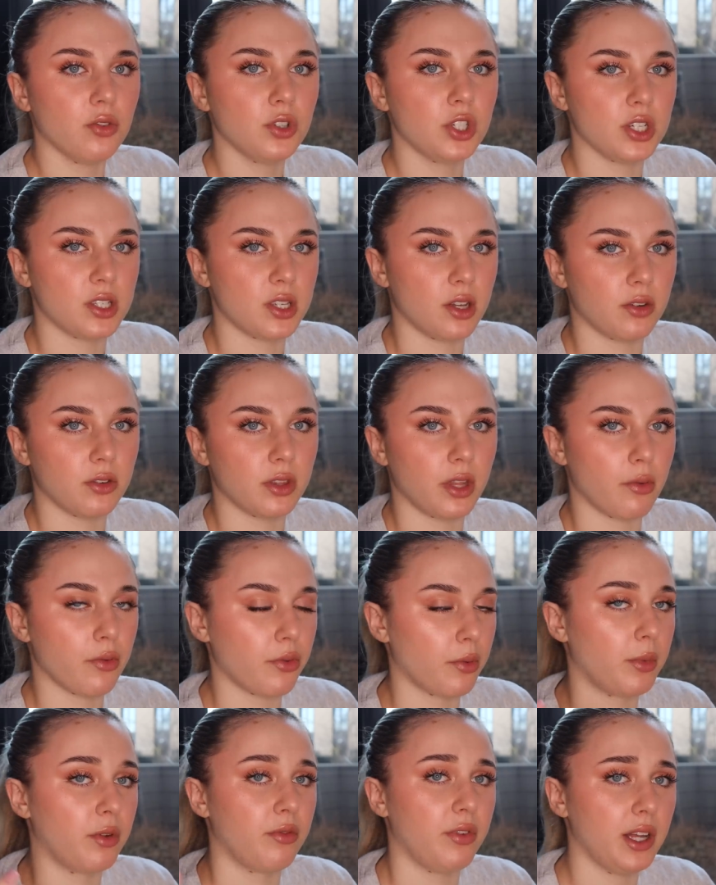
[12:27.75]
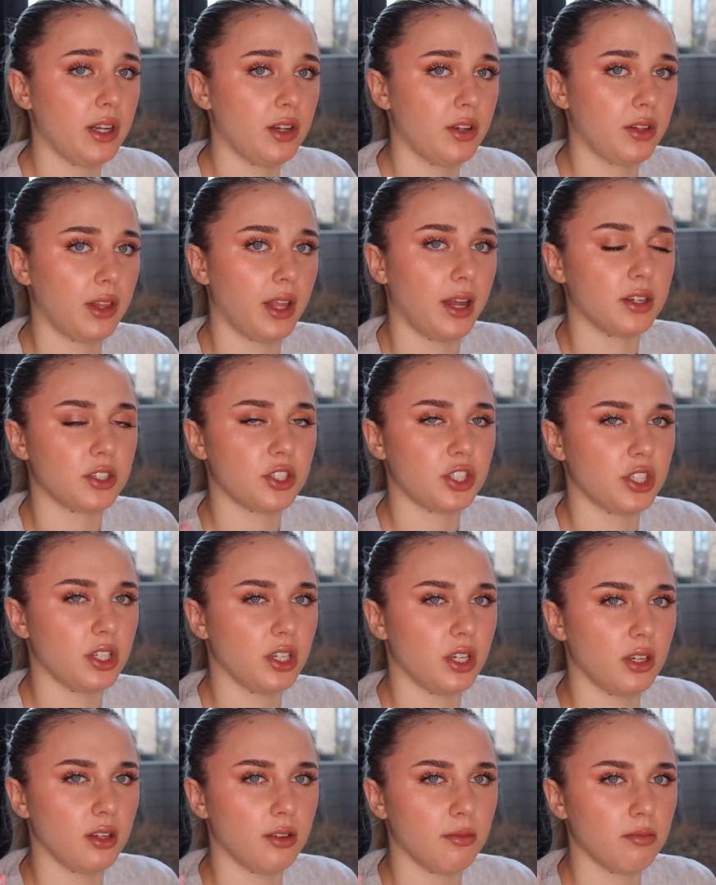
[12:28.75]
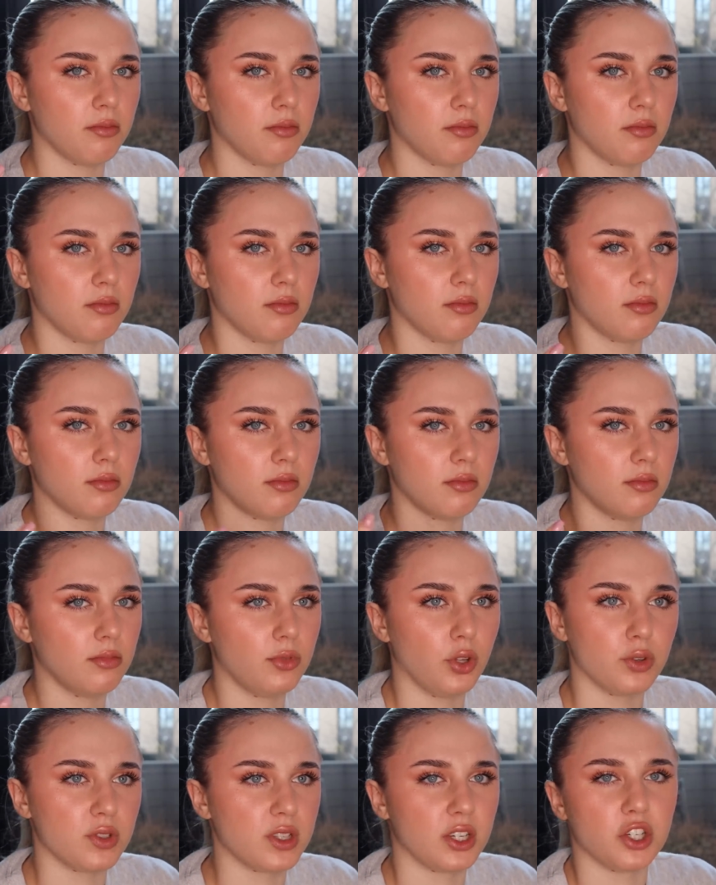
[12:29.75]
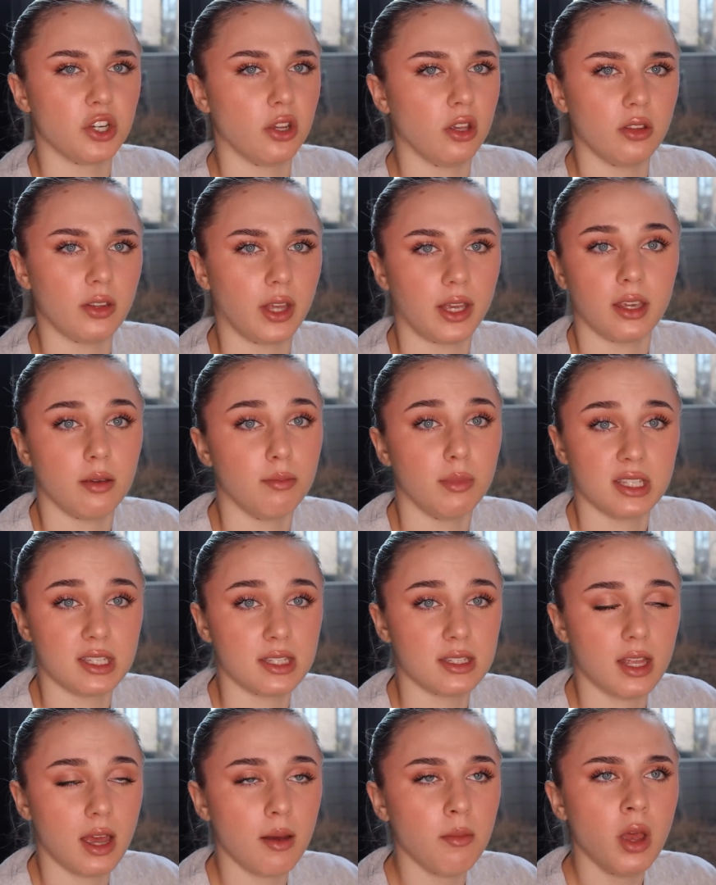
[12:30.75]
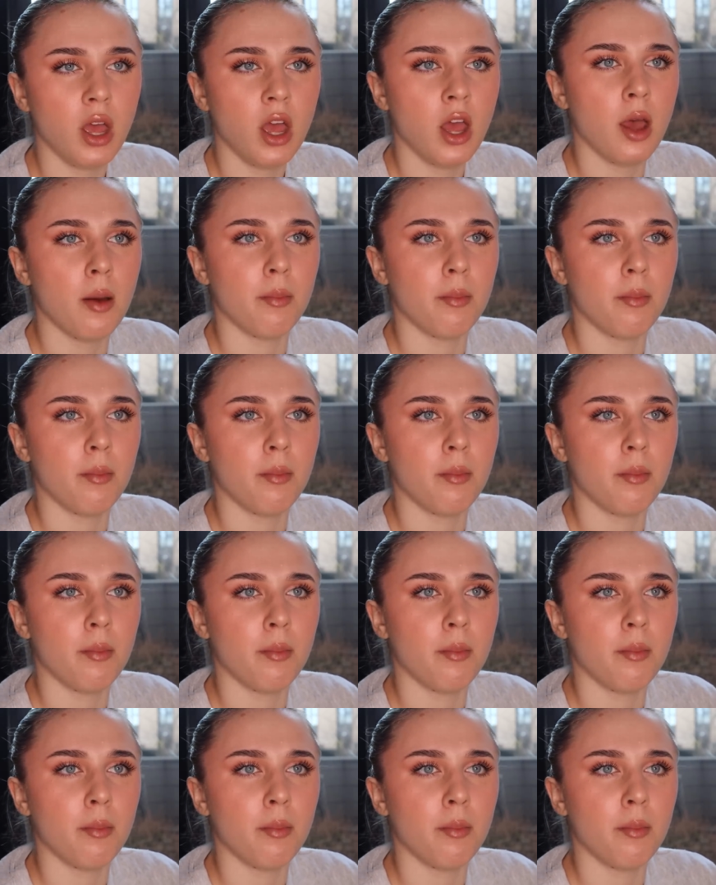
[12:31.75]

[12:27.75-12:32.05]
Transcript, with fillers: She said they were from Nevada and that she knows that she that he misses them.